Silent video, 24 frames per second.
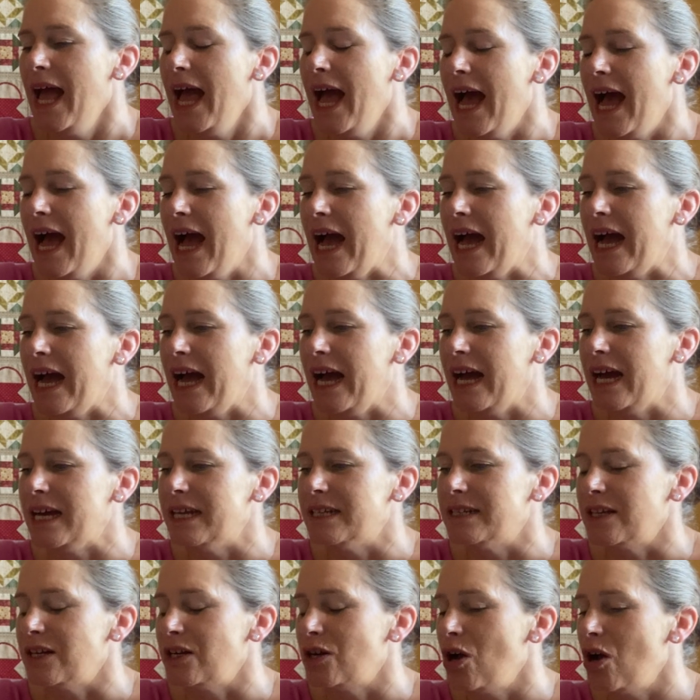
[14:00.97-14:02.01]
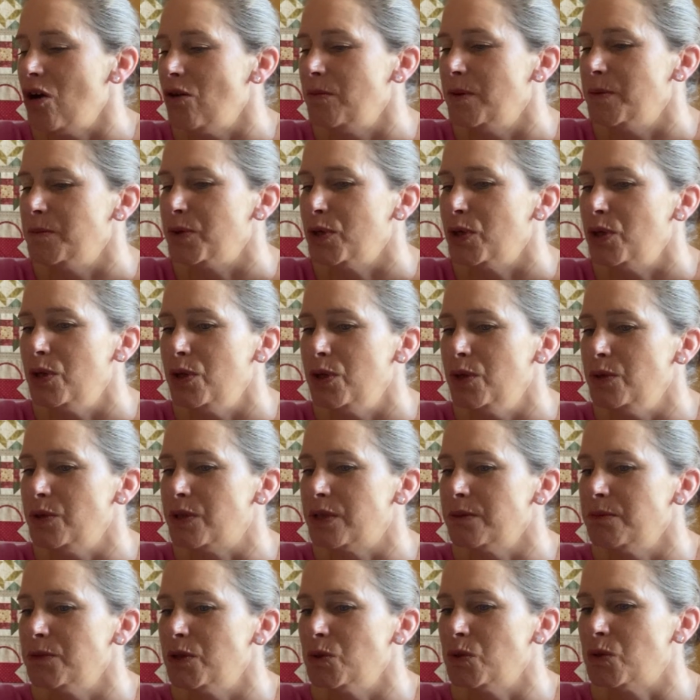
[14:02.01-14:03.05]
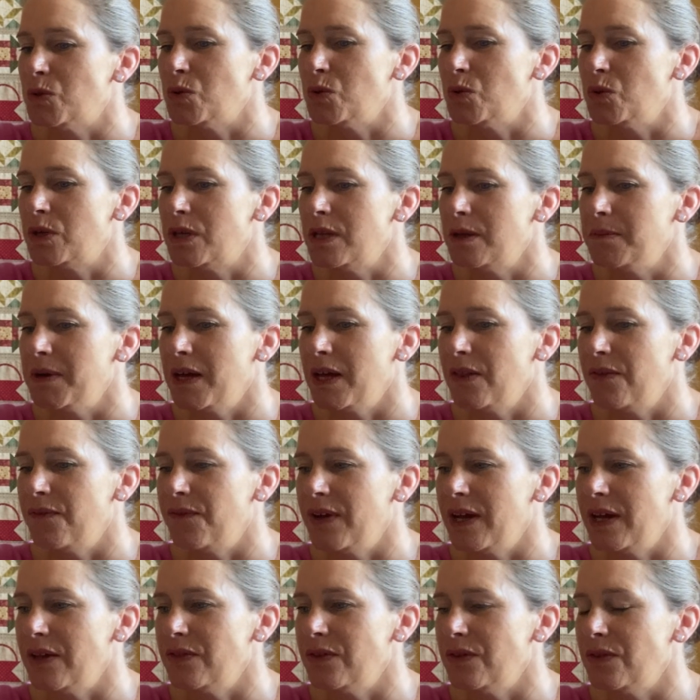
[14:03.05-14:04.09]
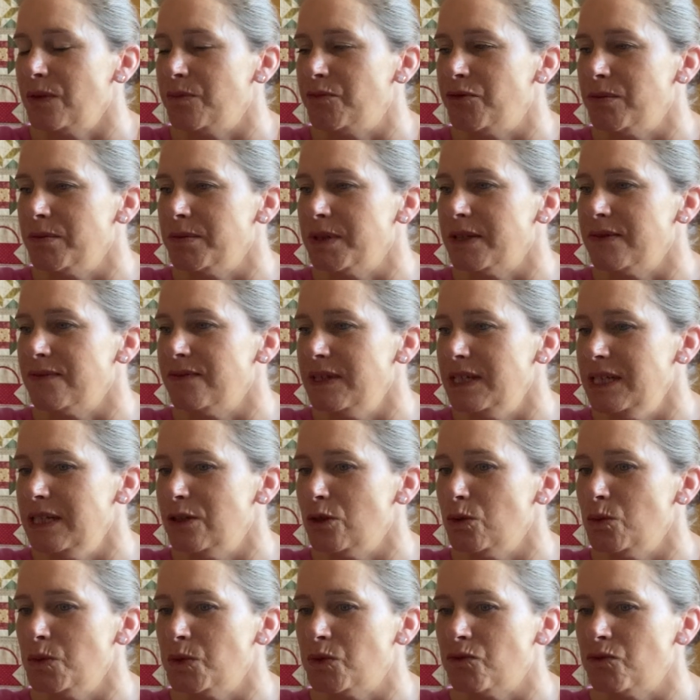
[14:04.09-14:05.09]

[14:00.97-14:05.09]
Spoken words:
And I can't remember who, somebody was talking about the fact that the primitive needle